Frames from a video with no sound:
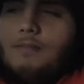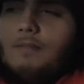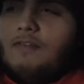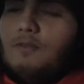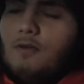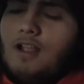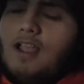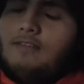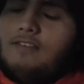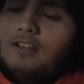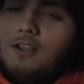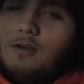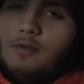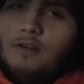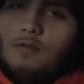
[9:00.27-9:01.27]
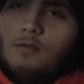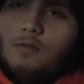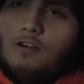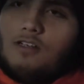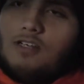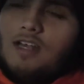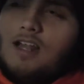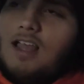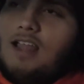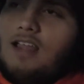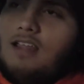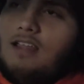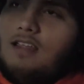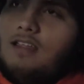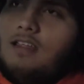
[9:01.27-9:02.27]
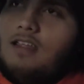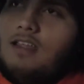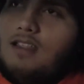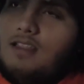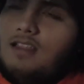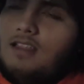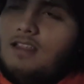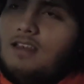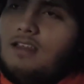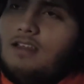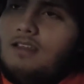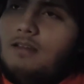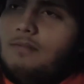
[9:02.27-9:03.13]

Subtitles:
before I have to go into work tonight, and then